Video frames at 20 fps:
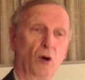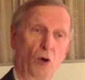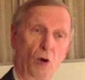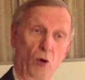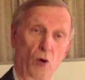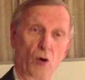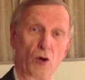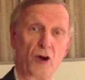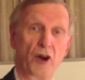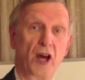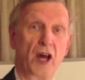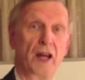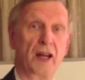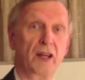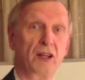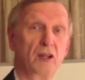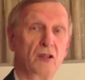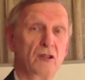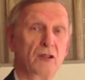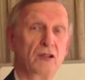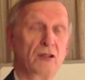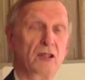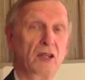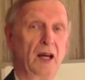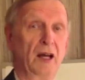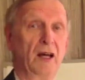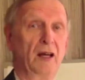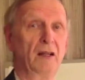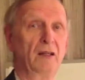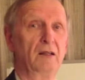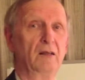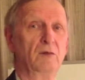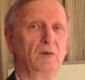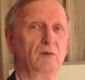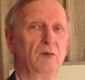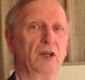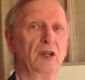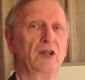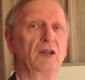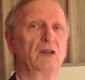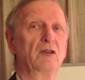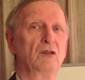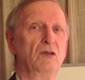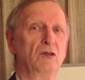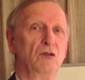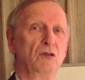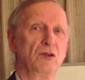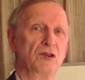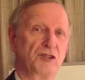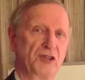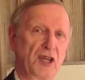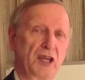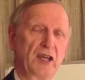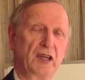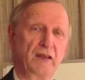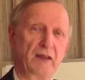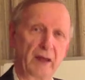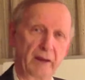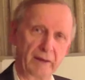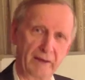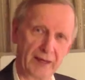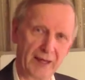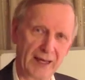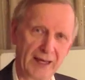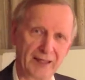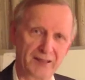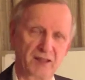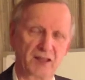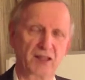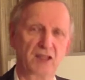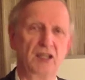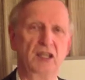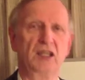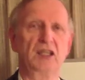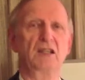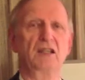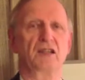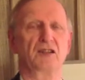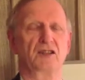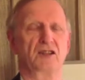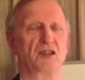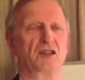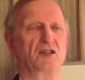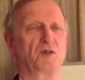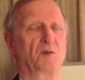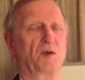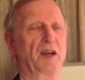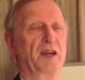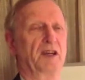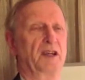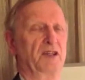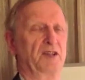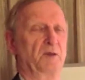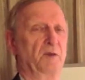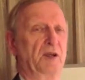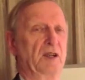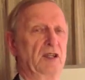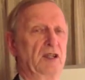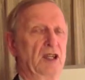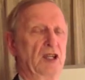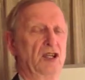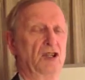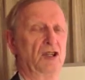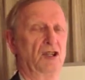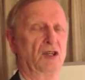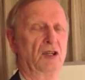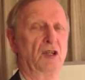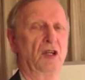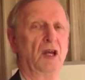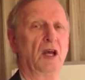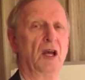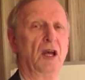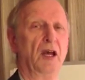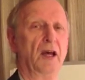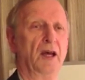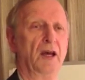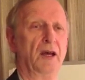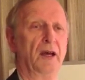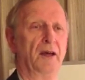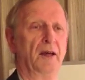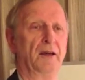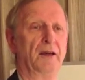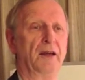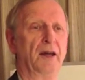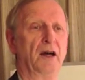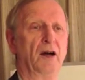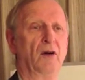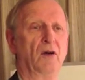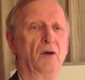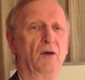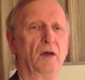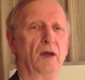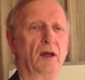or not in good style, but you're saying that, yes, indeed, this is my expectation. Now,